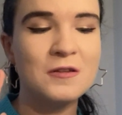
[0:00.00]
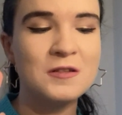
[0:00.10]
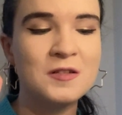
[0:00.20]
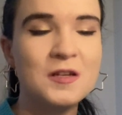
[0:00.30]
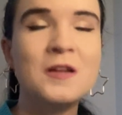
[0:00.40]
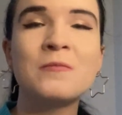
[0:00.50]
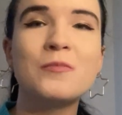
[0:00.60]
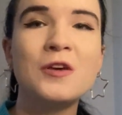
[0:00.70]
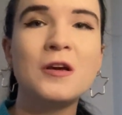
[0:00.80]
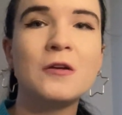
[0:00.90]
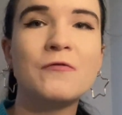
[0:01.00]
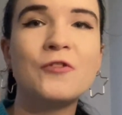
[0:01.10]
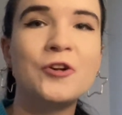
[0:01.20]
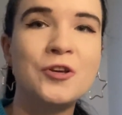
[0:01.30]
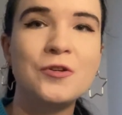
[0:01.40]
see them being
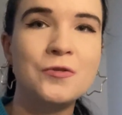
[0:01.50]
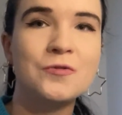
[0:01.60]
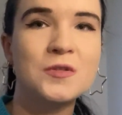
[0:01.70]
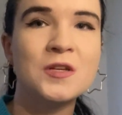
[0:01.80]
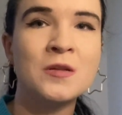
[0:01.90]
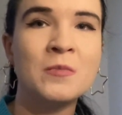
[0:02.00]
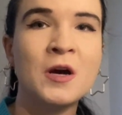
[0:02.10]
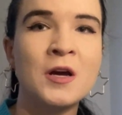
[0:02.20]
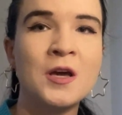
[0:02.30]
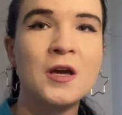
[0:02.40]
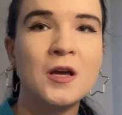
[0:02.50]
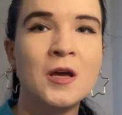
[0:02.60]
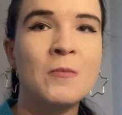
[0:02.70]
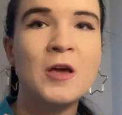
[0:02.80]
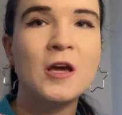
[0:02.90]
very used in my
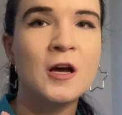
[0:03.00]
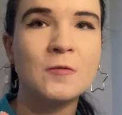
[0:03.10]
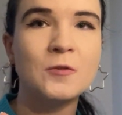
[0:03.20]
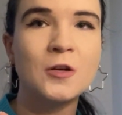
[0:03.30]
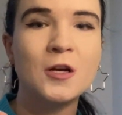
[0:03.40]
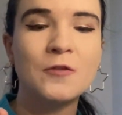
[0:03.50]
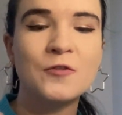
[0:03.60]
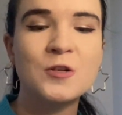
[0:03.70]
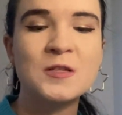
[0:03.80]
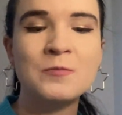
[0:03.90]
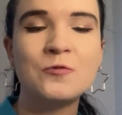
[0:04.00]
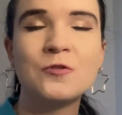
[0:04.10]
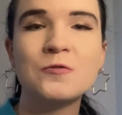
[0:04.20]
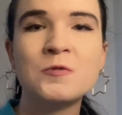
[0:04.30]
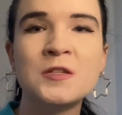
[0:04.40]
makeup. For example,
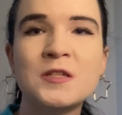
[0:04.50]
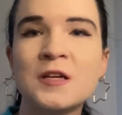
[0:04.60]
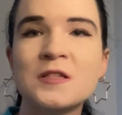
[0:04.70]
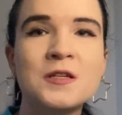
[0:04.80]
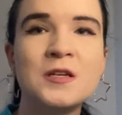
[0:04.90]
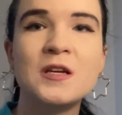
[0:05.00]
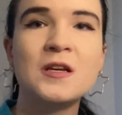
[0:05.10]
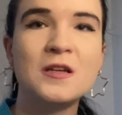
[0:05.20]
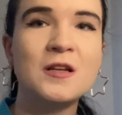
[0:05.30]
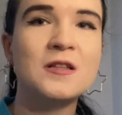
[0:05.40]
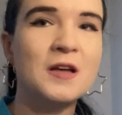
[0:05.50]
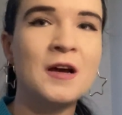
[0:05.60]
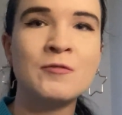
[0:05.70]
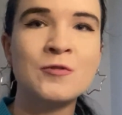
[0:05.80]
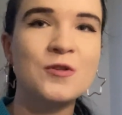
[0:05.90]
those ones, I see that
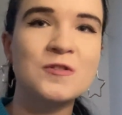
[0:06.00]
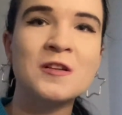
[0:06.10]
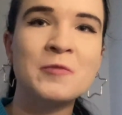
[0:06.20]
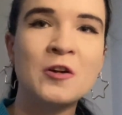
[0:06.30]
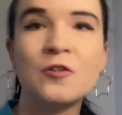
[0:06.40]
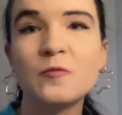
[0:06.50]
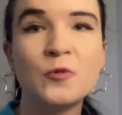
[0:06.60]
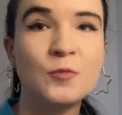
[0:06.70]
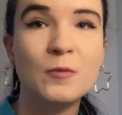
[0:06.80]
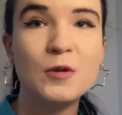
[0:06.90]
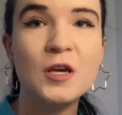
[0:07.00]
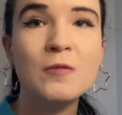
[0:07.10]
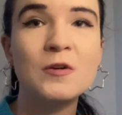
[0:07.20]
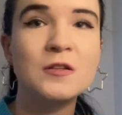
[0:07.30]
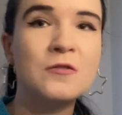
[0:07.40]
I will use them a lot probably,
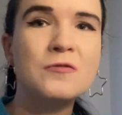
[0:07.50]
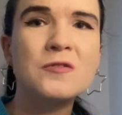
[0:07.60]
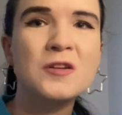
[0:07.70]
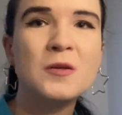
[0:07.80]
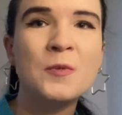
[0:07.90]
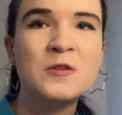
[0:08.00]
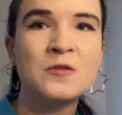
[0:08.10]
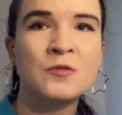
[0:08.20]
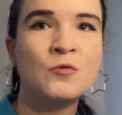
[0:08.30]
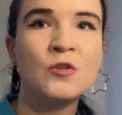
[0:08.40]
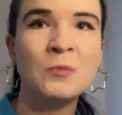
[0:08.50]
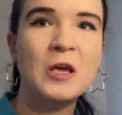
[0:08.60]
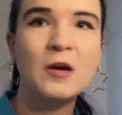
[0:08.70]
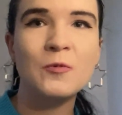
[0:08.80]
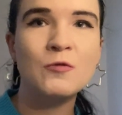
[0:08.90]
but also it depends on what
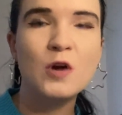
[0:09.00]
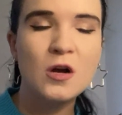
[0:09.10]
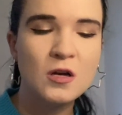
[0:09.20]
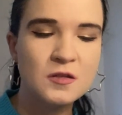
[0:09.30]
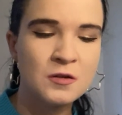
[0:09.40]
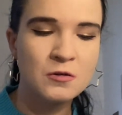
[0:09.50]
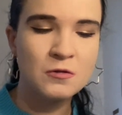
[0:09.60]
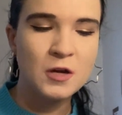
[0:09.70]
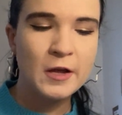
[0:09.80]
makeup you wear. So,